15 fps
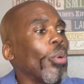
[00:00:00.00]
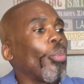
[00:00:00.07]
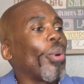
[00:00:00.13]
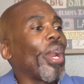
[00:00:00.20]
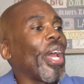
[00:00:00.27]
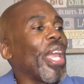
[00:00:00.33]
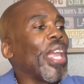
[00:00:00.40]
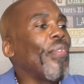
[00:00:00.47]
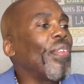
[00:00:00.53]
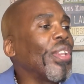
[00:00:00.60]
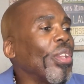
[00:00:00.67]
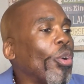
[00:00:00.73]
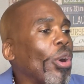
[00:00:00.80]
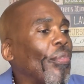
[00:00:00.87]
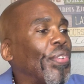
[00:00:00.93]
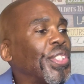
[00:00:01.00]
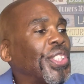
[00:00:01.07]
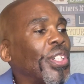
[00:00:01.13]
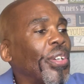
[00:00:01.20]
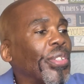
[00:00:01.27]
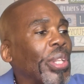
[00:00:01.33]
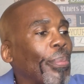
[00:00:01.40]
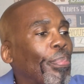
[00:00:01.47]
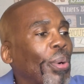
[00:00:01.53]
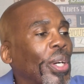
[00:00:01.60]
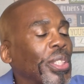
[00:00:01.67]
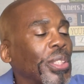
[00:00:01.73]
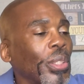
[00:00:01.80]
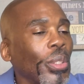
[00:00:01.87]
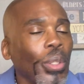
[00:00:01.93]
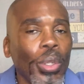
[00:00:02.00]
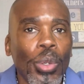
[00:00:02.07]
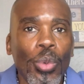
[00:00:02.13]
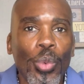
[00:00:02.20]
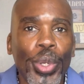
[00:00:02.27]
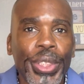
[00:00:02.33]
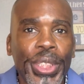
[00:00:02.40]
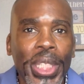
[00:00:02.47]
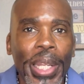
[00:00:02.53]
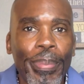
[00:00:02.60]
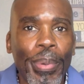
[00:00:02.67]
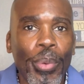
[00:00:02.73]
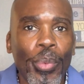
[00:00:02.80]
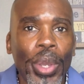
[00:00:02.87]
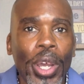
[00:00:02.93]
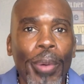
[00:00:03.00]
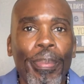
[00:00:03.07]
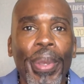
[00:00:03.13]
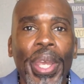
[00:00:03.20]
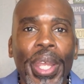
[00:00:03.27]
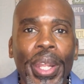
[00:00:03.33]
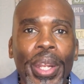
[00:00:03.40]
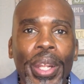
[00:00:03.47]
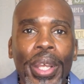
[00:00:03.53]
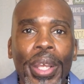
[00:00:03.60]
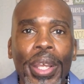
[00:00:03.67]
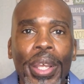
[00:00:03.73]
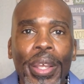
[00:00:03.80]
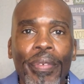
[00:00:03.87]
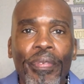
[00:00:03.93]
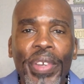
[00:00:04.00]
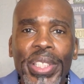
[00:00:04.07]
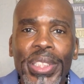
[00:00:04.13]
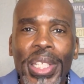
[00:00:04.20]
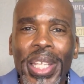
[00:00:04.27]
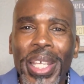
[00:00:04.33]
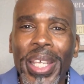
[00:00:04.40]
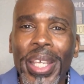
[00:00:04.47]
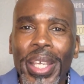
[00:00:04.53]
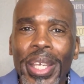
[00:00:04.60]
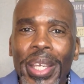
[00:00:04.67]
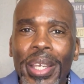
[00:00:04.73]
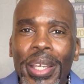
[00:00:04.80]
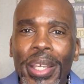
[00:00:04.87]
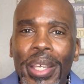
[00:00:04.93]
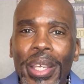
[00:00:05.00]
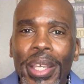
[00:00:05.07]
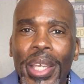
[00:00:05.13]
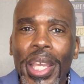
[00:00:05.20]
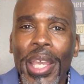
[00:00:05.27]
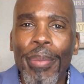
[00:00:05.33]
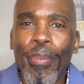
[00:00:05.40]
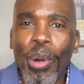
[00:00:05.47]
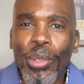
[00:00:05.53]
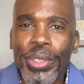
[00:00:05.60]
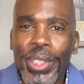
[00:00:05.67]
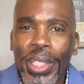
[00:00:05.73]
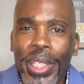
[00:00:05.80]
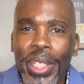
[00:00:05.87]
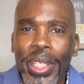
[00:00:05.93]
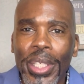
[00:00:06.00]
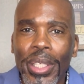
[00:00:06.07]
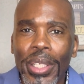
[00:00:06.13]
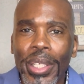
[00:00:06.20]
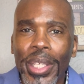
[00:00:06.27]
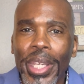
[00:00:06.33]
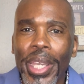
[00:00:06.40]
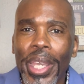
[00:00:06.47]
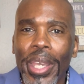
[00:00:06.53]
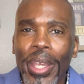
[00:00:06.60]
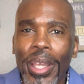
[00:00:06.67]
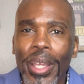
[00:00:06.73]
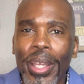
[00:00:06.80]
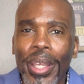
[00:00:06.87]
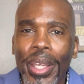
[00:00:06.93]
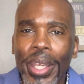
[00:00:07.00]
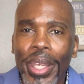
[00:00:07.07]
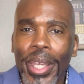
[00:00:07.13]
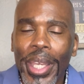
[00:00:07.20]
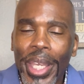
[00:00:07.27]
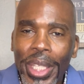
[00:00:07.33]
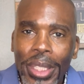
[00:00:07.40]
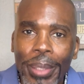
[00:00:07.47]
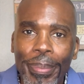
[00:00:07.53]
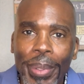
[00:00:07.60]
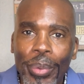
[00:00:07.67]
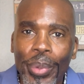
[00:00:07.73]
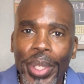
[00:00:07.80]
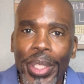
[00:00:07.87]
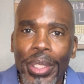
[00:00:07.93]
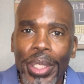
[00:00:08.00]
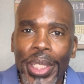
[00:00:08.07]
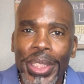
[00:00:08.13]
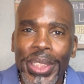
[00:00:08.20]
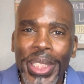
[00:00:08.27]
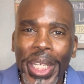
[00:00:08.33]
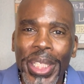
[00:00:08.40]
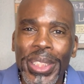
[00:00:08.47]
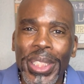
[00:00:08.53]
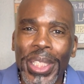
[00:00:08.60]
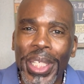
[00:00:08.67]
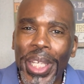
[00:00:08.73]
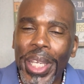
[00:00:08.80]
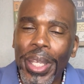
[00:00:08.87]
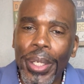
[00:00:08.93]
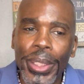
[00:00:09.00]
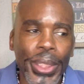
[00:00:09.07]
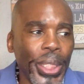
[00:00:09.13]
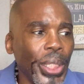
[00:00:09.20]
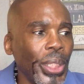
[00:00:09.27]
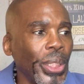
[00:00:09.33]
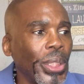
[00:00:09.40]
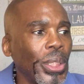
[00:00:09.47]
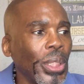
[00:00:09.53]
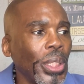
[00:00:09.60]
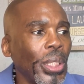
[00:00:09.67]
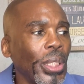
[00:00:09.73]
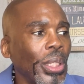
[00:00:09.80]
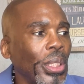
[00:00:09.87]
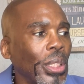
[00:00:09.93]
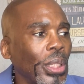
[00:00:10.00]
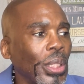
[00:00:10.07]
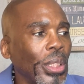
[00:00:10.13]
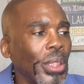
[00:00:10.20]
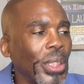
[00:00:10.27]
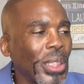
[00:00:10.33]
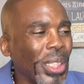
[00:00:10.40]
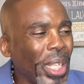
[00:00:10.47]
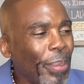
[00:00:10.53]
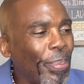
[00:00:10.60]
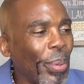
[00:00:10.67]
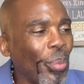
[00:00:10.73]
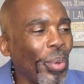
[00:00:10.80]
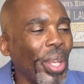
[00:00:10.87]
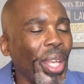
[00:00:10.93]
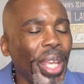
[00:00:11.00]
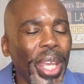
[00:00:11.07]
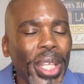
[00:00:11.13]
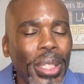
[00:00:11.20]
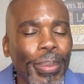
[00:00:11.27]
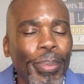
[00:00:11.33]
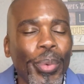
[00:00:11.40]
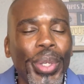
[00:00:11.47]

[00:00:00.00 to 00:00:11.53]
without even knowing for sure the person we're sleeping with or being physically, emotionally intimate with, exchanging energies, sleeping with, intimate